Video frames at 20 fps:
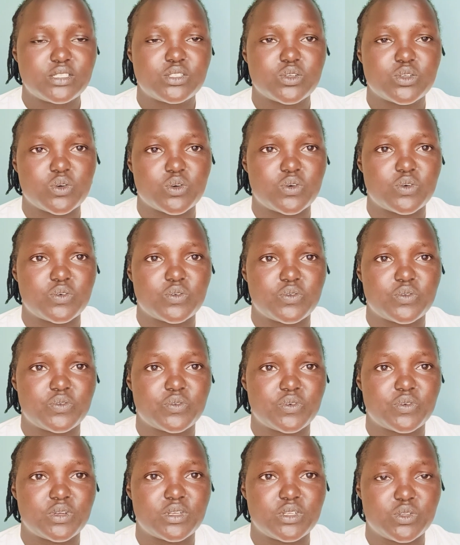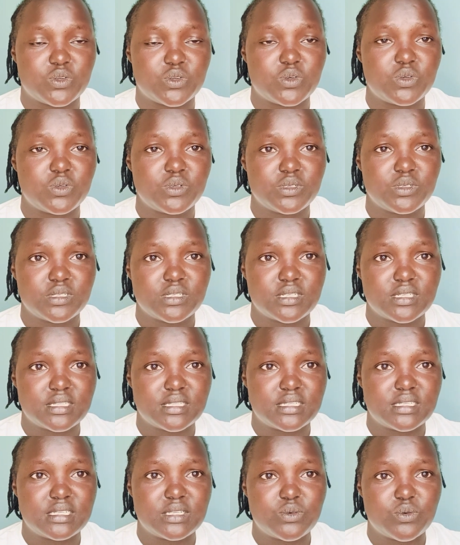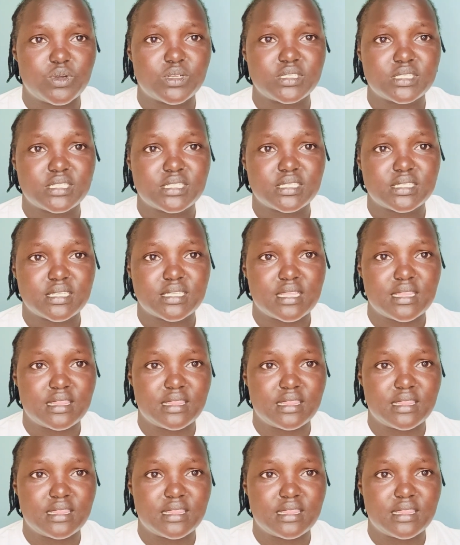of, he wants